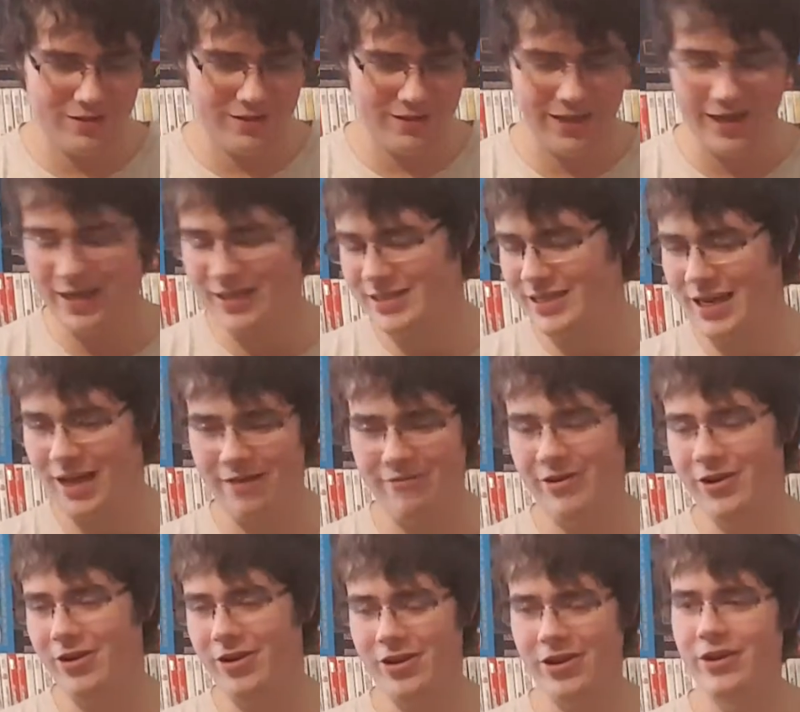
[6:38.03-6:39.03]
Yeah, it's not
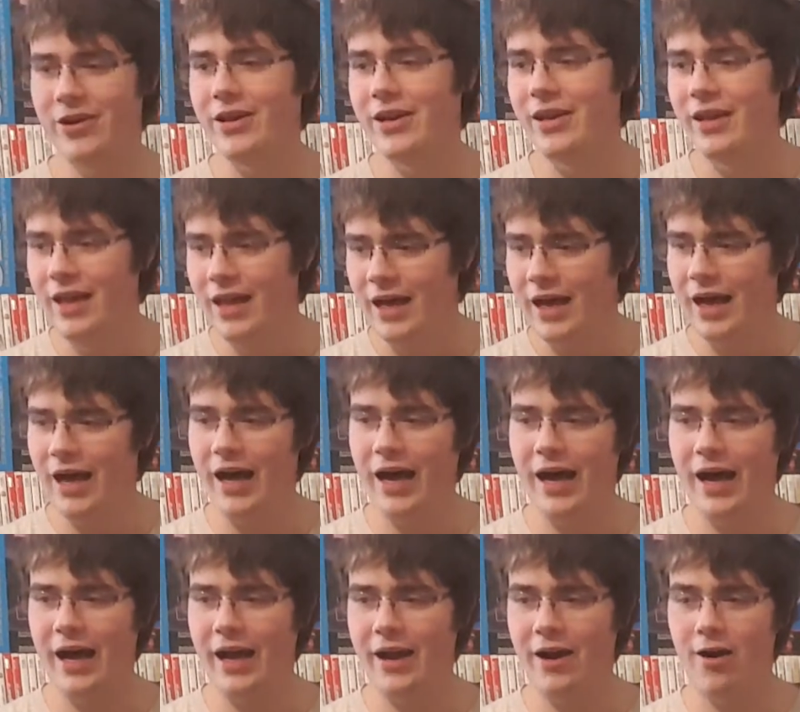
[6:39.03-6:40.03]
very good.
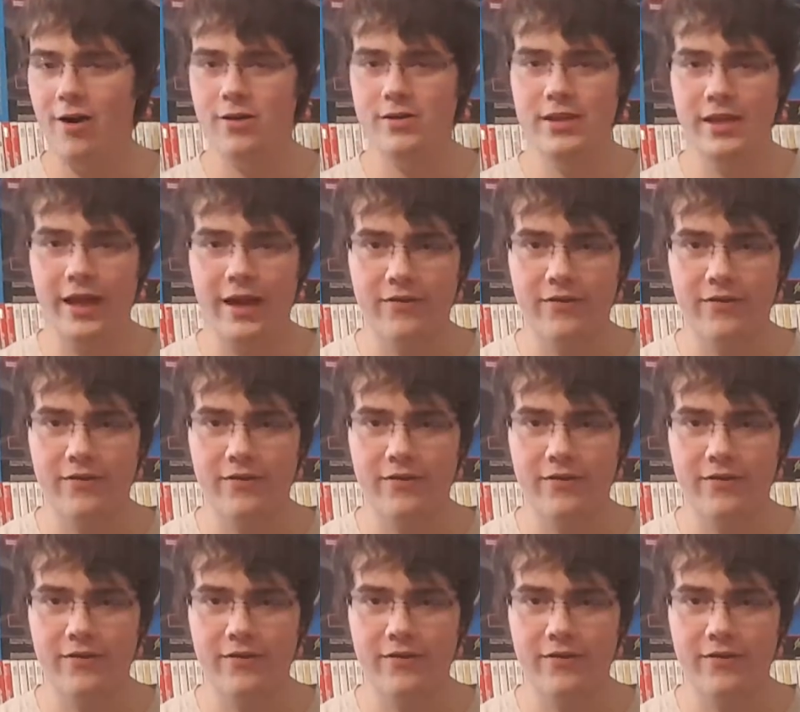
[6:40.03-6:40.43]
I hardly